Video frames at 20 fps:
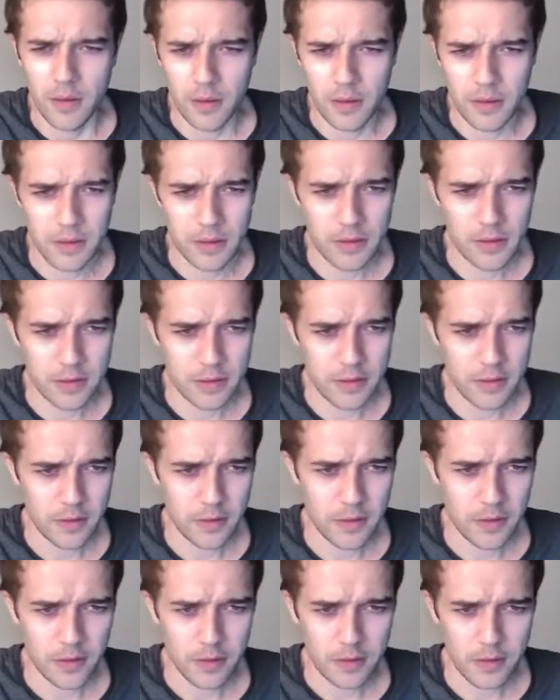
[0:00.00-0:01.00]

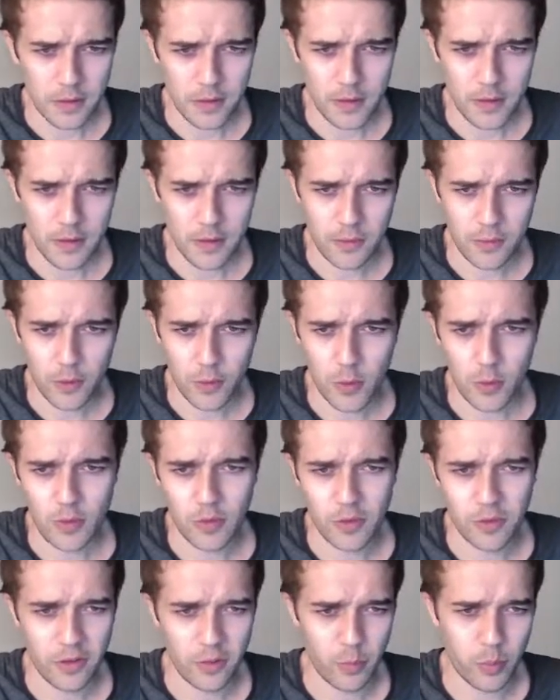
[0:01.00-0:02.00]
Of
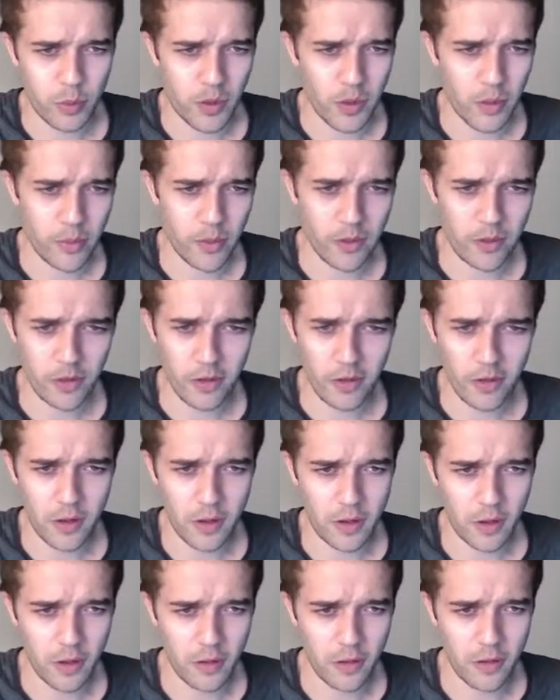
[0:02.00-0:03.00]
course, it's a promising
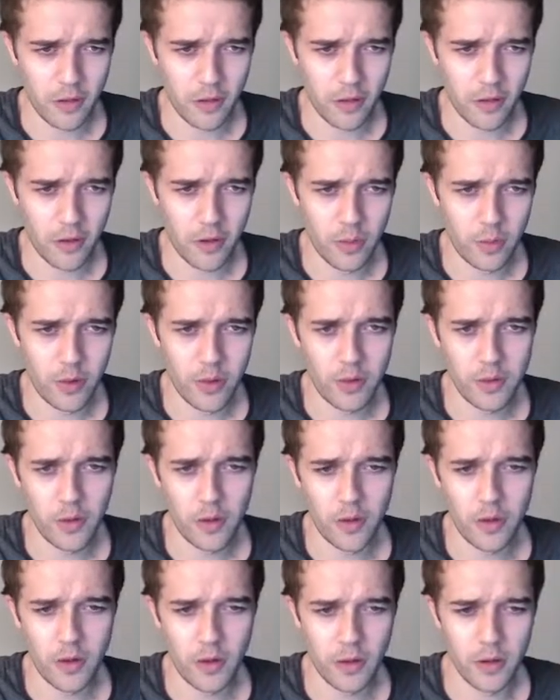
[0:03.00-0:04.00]
cancer therapy
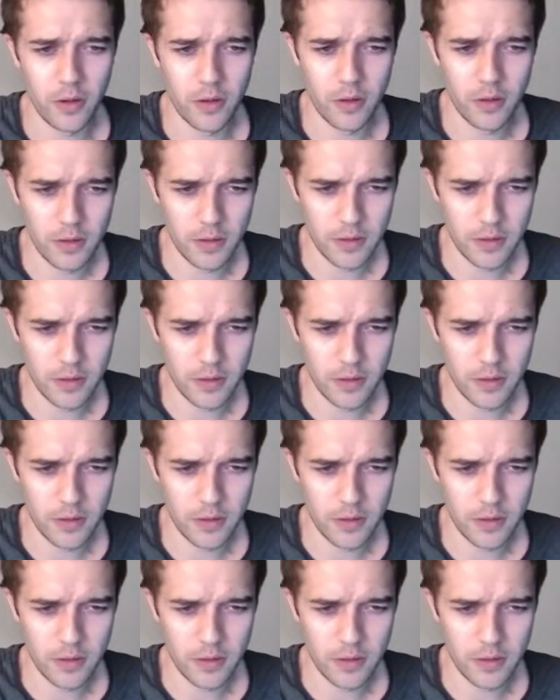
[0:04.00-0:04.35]
target.